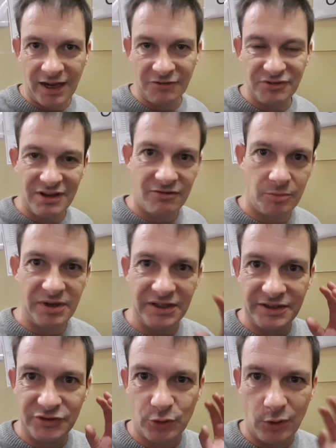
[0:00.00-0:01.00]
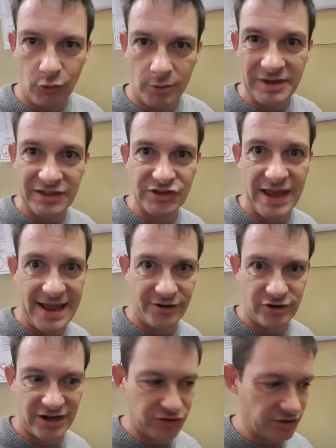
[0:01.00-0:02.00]
I've never been into a women's
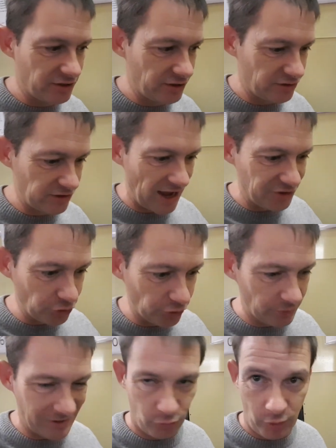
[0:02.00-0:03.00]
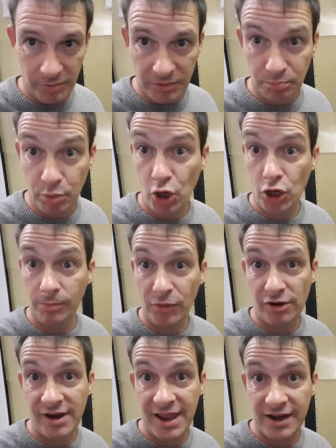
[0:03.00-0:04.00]
hairdressers. I don't know how women perm
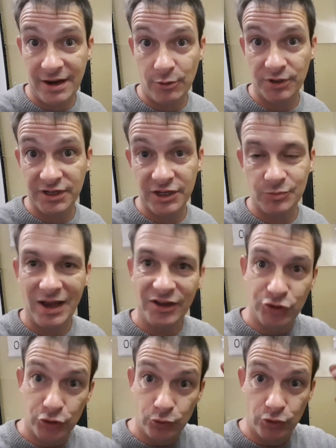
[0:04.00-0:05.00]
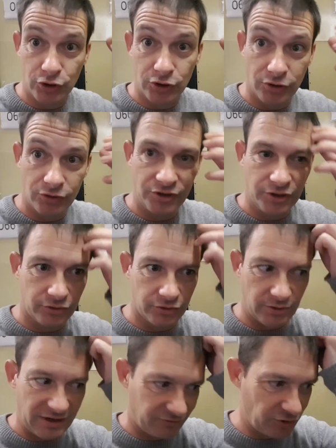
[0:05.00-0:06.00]
their hair nowadays, but I do know they used
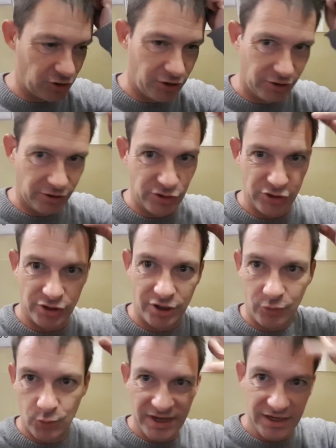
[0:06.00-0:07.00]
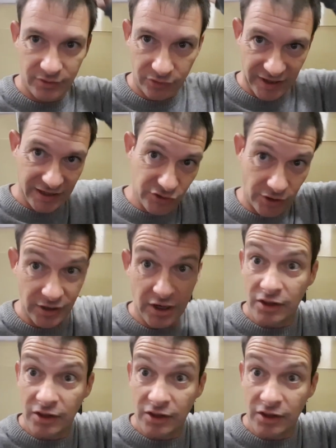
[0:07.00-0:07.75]
to have curlers and all weird things on.